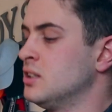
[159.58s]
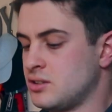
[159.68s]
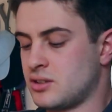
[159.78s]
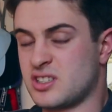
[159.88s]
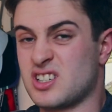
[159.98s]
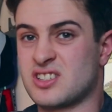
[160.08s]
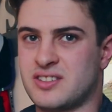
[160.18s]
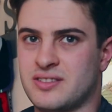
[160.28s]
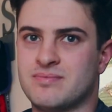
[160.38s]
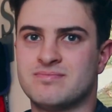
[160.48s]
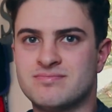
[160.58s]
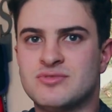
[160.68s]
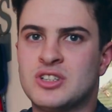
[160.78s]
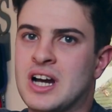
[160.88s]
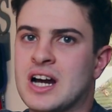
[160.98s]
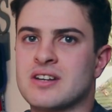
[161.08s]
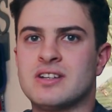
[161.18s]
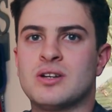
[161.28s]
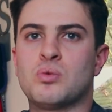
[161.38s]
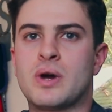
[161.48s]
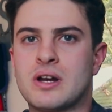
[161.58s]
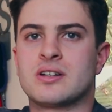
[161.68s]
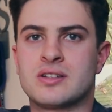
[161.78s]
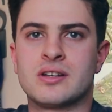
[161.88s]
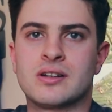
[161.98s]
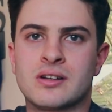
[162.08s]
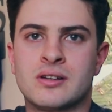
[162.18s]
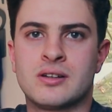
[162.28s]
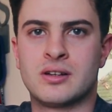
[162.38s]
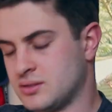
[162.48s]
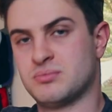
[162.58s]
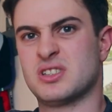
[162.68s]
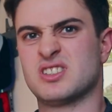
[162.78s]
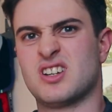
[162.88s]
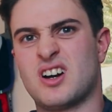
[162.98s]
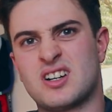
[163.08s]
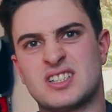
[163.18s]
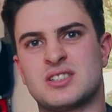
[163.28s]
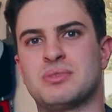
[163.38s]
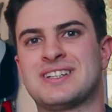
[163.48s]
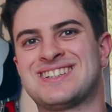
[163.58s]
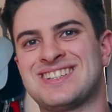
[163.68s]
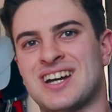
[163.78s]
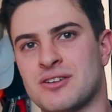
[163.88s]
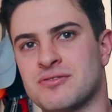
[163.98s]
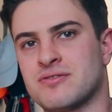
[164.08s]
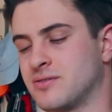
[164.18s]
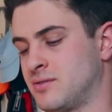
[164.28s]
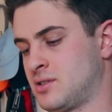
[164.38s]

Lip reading: so you kind of need to wear it in, because yeah, it's a bit tough,